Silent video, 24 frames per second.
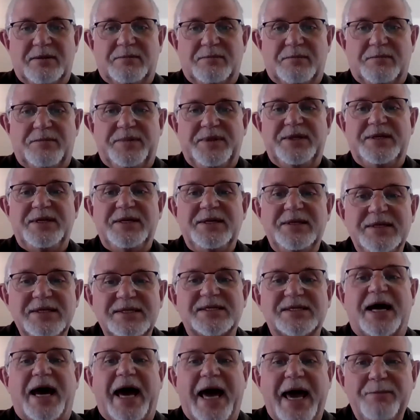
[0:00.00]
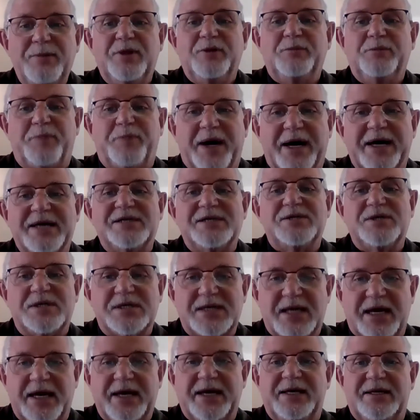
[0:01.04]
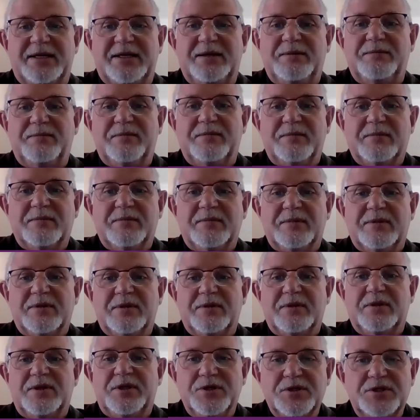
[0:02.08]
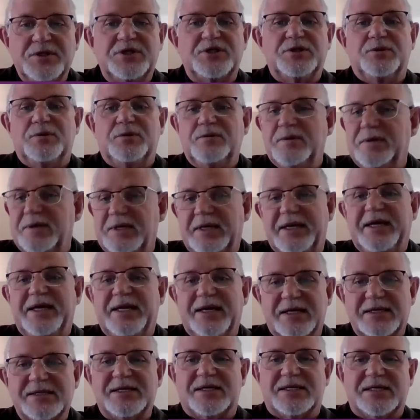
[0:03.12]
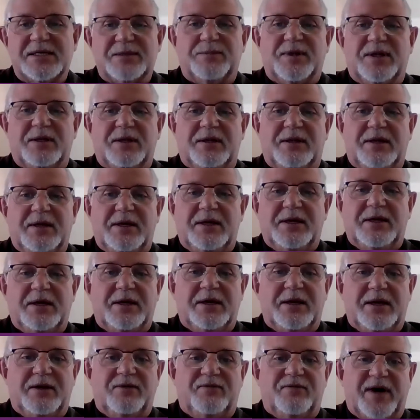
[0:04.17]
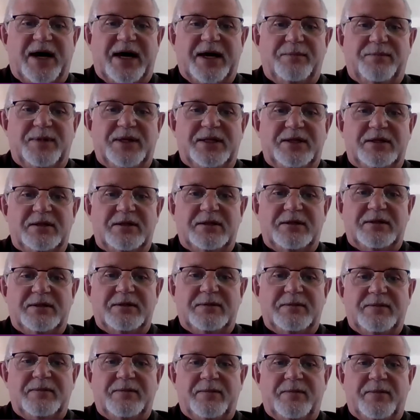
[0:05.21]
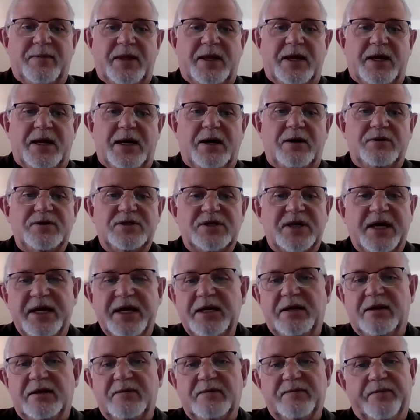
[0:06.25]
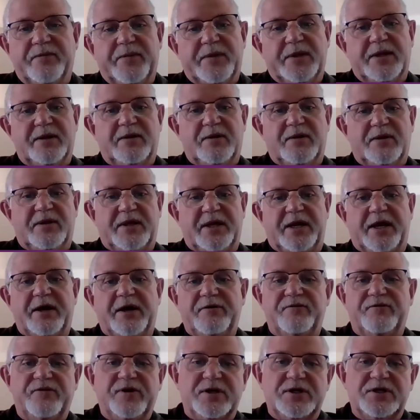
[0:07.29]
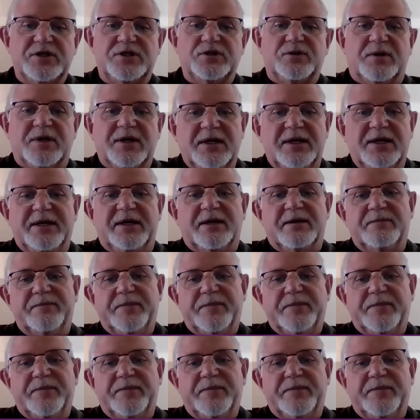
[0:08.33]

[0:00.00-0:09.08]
being disabled by society due to an inaccessible environment. Our training that I referred to earlier